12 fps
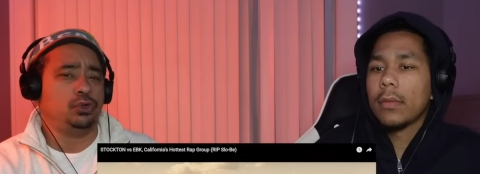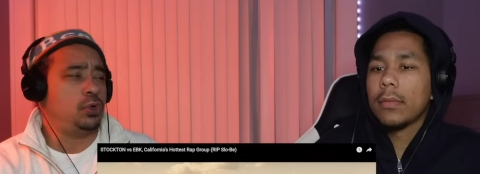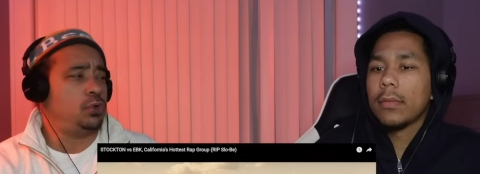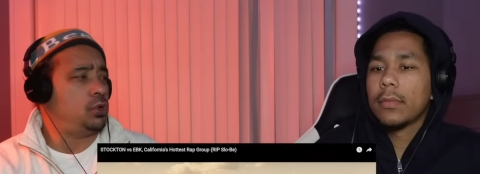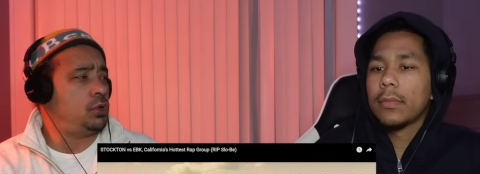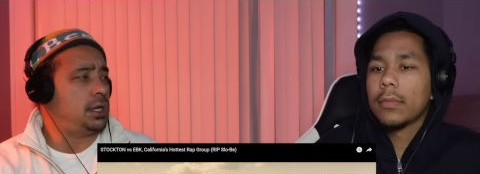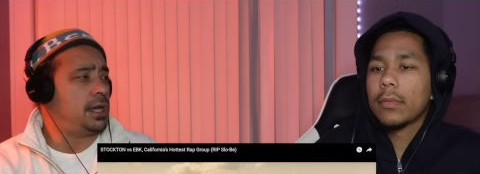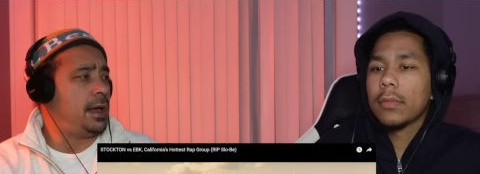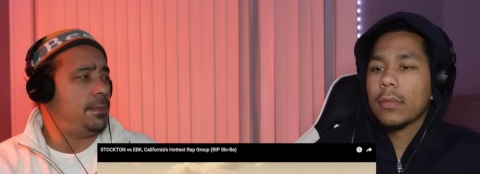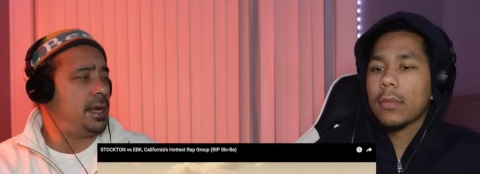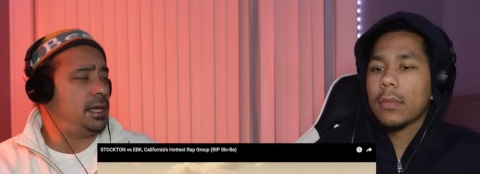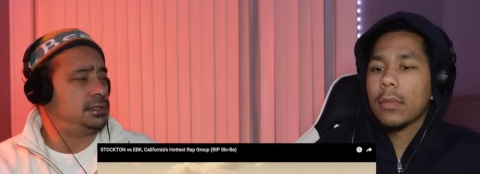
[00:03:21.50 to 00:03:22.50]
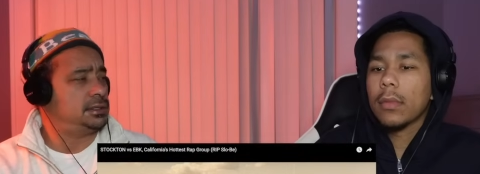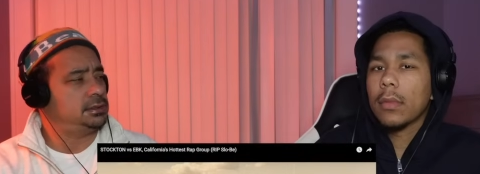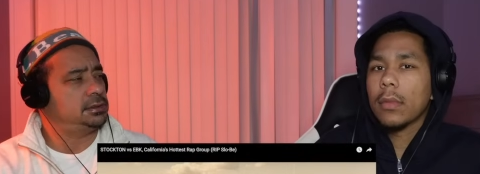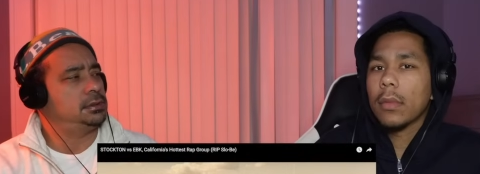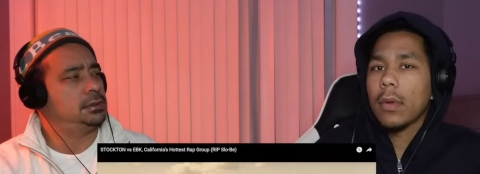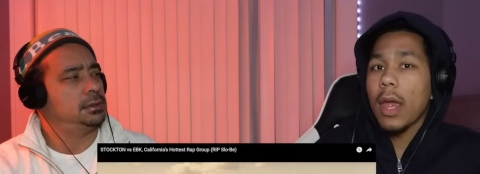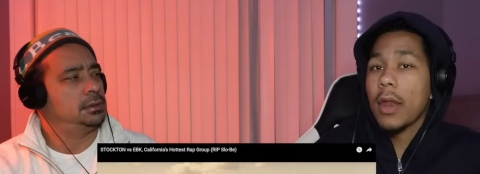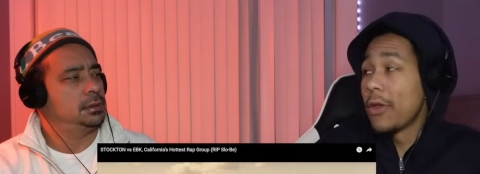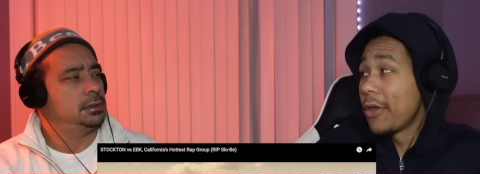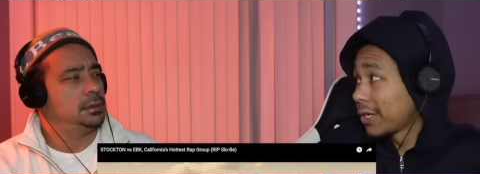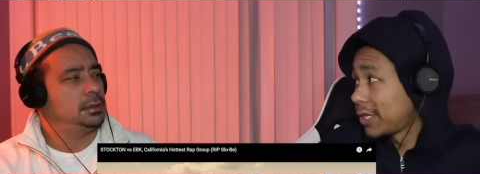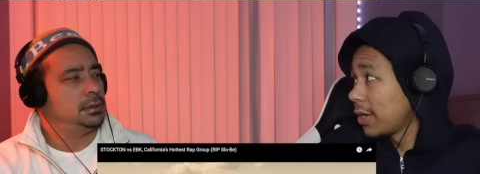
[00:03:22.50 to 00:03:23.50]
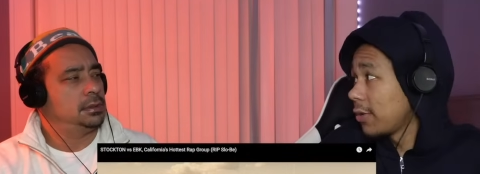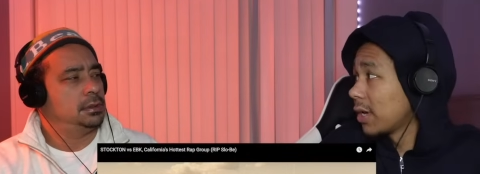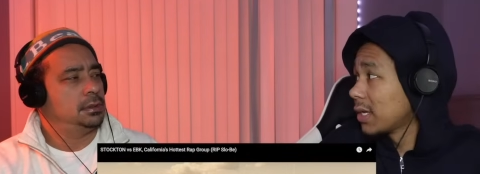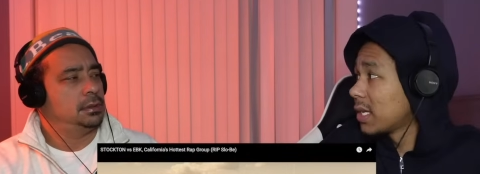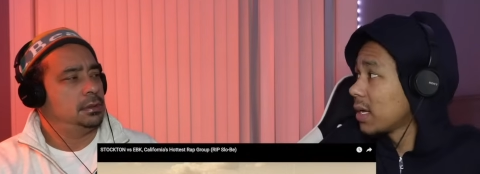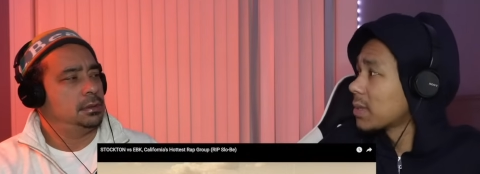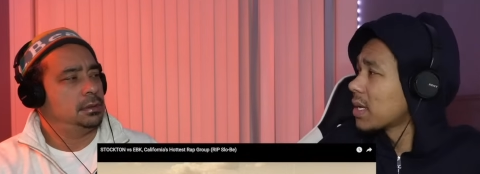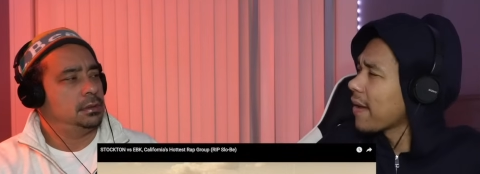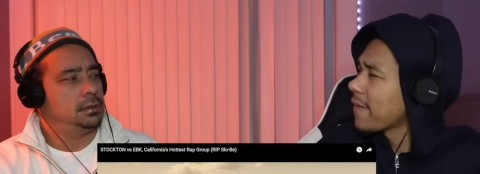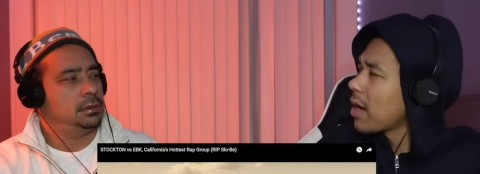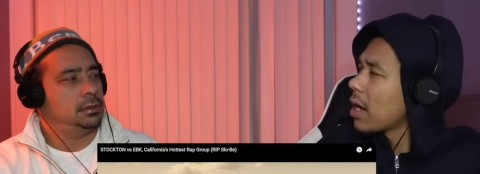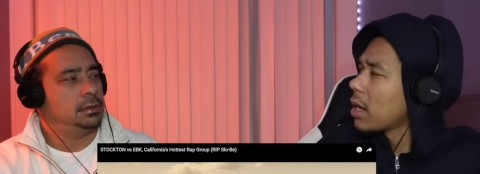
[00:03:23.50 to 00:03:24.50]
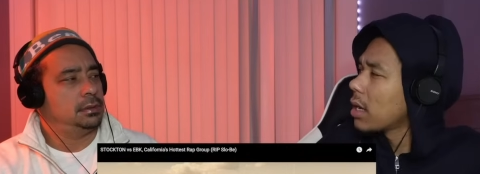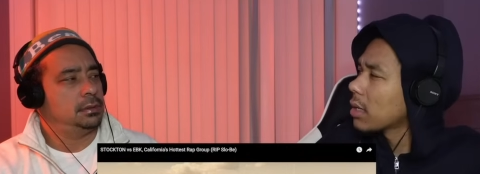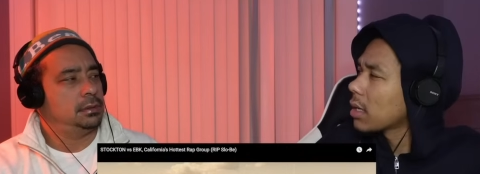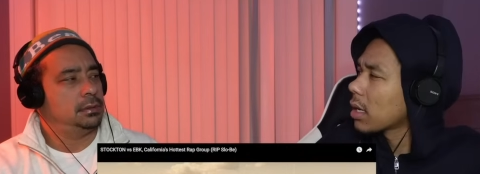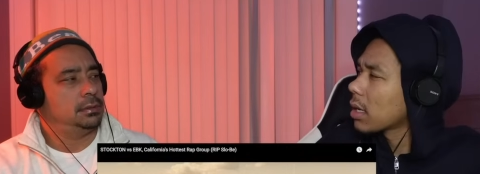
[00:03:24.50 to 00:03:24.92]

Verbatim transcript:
Speaker 1: don't call the cop policy.
Speaker 2: In New York City, you can steal up to like five hundred. I think.